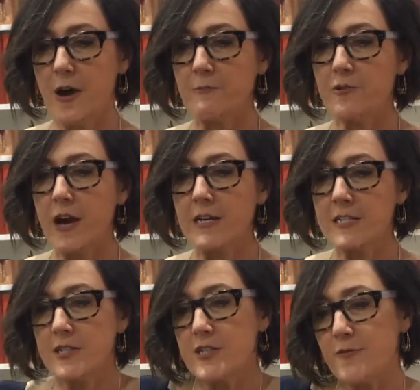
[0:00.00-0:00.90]
So I'm
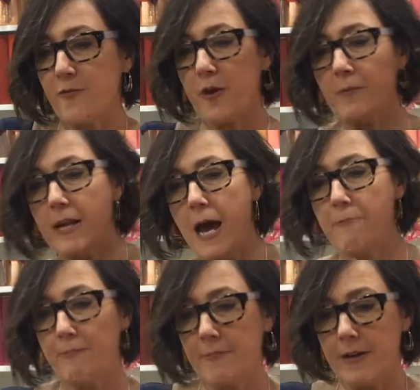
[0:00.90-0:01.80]
trying to just
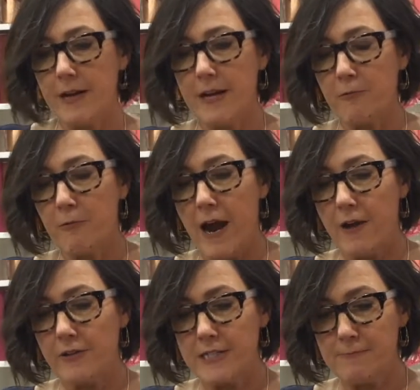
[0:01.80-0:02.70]
form it up
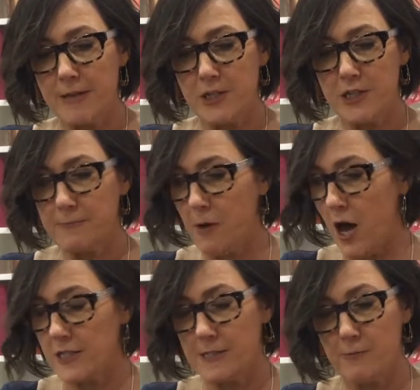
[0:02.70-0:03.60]
around as much
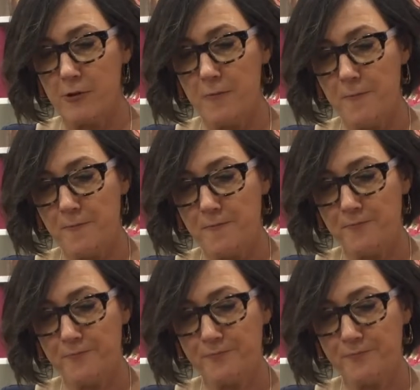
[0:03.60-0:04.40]
as possible.